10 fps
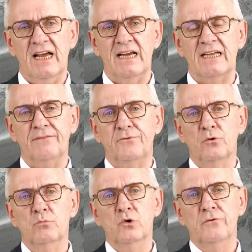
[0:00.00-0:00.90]
And if
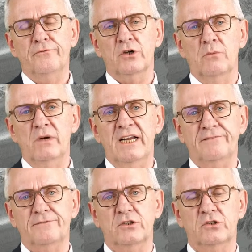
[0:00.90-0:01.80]
you move from
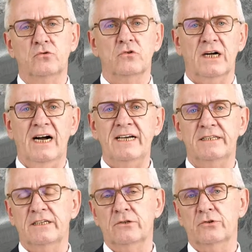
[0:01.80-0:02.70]
left to
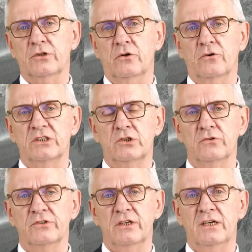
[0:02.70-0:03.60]
right and on the
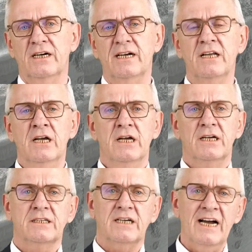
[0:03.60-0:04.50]
horizontal line,
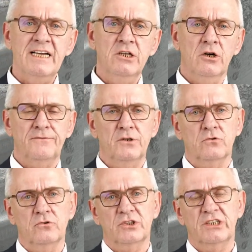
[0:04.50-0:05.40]
kind of, you
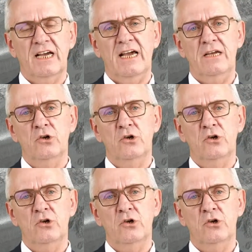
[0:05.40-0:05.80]
could say,